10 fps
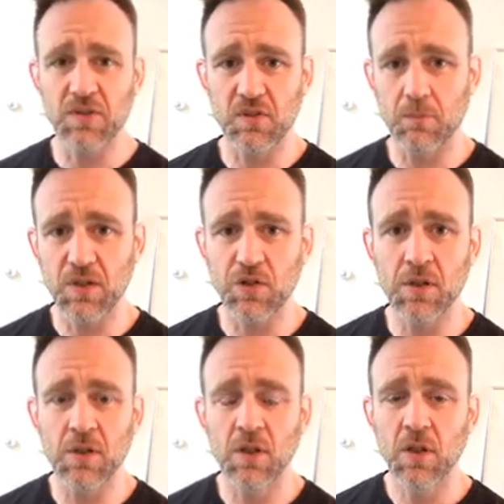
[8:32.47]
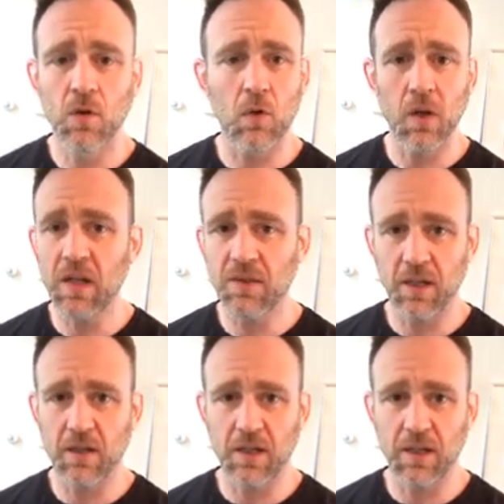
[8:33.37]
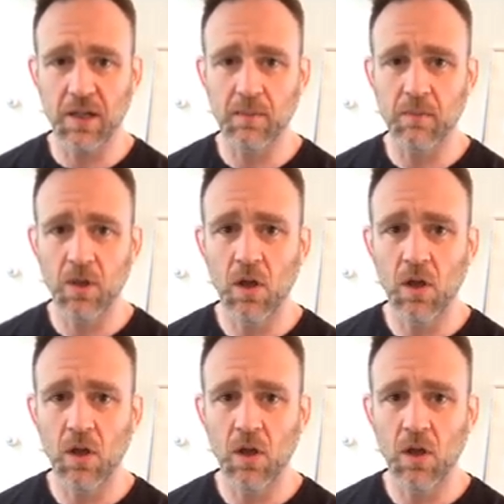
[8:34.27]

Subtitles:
submission, or anything like that,